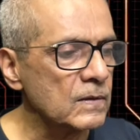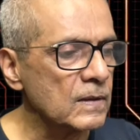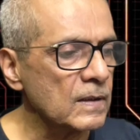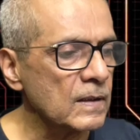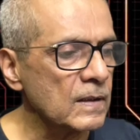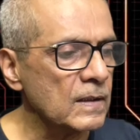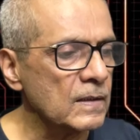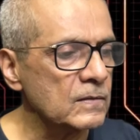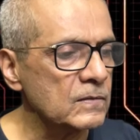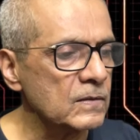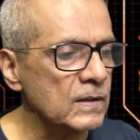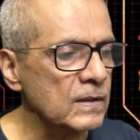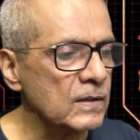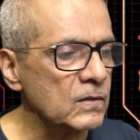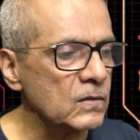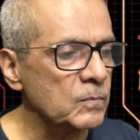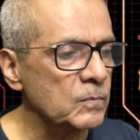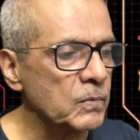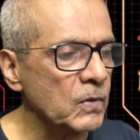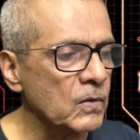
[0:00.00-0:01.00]
listening
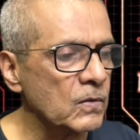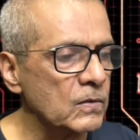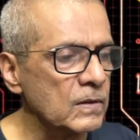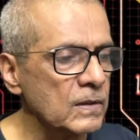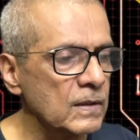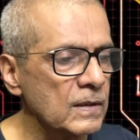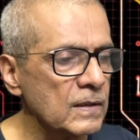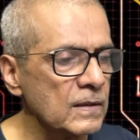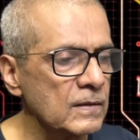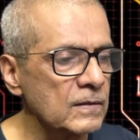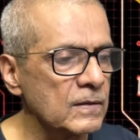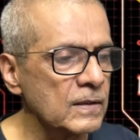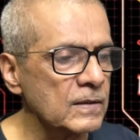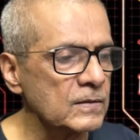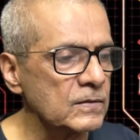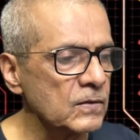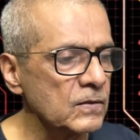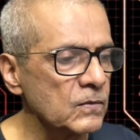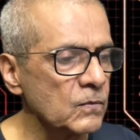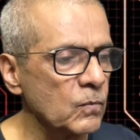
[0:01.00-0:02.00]
to port
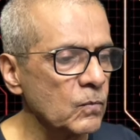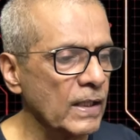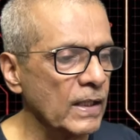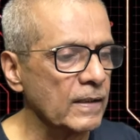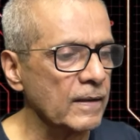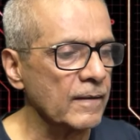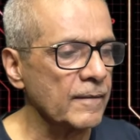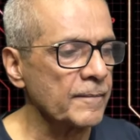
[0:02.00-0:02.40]
301.